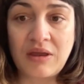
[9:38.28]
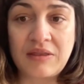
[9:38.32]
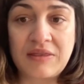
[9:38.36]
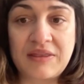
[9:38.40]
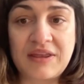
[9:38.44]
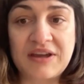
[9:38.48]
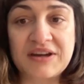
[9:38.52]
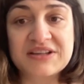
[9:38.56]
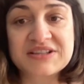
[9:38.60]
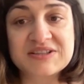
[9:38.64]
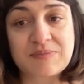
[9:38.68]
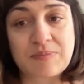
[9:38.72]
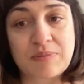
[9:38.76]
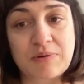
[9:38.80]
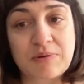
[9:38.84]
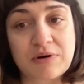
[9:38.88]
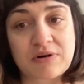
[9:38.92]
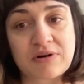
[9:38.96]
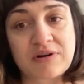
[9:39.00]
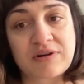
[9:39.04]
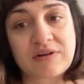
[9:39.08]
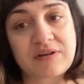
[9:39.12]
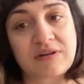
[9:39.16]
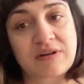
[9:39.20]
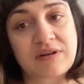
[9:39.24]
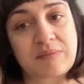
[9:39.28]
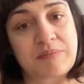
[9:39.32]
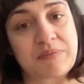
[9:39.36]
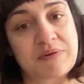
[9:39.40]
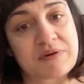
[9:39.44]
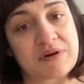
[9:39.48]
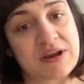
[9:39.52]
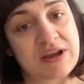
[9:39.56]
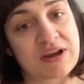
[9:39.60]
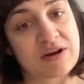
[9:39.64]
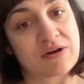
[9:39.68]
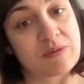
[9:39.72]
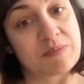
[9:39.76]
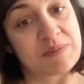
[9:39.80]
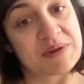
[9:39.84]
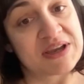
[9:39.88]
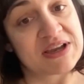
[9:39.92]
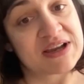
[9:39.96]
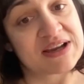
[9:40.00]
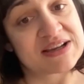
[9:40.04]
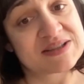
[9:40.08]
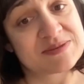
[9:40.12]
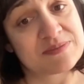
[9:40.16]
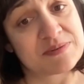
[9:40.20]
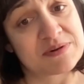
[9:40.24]
that explored
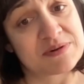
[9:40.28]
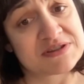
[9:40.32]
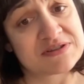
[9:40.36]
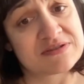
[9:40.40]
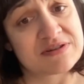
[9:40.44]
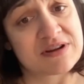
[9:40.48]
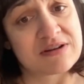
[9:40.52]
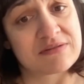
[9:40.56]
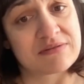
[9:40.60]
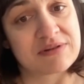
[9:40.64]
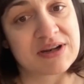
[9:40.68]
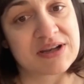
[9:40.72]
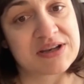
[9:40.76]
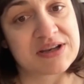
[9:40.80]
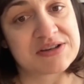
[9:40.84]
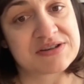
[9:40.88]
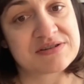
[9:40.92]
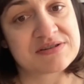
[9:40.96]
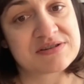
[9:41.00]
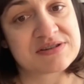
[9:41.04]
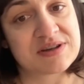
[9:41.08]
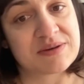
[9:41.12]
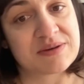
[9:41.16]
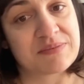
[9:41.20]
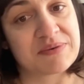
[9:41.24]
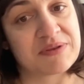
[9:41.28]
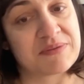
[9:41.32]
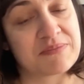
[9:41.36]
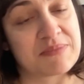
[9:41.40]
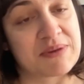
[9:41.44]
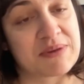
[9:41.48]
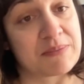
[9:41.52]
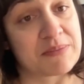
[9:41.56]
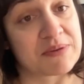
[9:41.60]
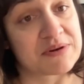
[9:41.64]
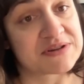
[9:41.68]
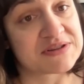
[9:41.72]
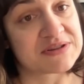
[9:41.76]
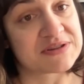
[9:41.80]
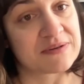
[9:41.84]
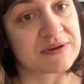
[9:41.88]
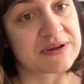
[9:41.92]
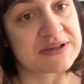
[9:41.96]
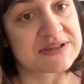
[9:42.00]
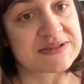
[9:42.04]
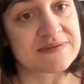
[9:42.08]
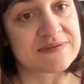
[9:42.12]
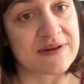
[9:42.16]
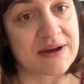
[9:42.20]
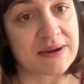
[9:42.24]
Hopinka's personal relationship with members of
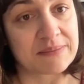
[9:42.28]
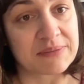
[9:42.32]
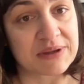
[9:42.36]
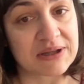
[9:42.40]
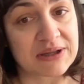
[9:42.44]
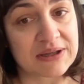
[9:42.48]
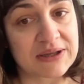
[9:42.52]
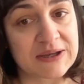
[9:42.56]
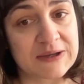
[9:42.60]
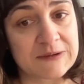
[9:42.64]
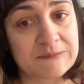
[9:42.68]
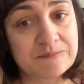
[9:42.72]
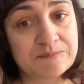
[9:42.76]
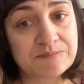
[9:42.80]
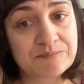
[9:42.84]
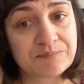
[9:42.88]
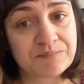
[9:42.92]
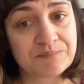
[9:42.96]
his family.